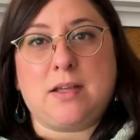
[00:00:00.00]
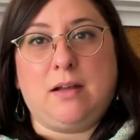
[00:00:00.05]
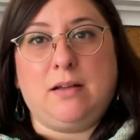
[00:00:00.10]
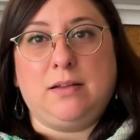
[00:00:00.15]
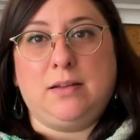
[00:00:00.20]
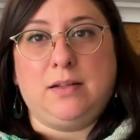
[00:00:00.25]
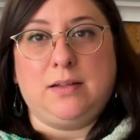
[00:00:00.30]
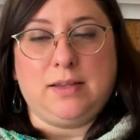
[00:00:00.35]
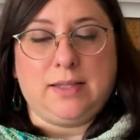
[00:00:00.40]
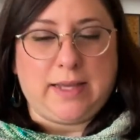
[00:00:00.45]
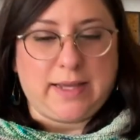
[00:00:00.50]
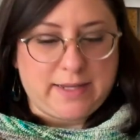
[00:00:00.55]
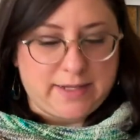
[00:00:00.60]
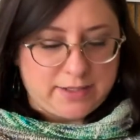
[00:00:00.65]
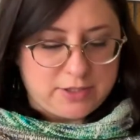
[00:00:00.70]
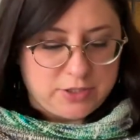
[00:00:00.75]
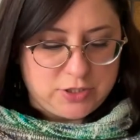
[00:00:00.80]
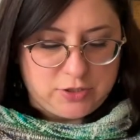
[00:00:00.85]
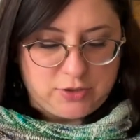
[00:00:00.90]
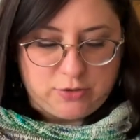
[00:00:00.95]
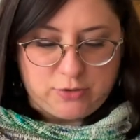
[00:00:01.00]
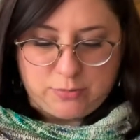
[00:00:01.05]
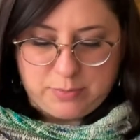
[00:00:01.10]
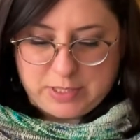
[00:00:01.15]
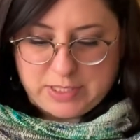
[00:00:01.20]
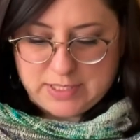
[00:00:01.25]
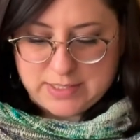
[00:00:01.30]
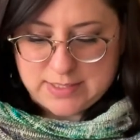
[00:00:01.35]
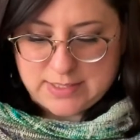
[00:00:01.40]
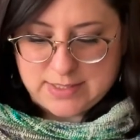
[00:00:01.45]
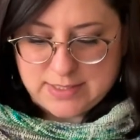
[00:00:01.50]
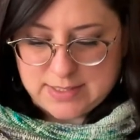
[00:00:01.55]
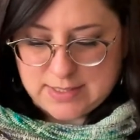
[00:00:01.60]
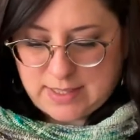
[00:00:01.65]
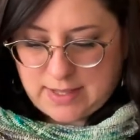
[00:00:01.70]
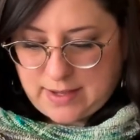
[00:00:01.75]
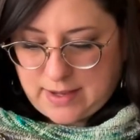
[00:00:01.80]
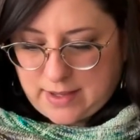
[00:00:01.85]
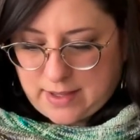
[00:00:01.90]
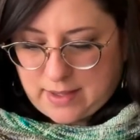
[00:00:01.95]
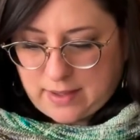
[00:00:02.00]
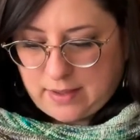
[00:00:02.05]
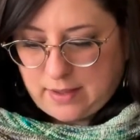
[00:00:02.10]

on the leg too, because it's like,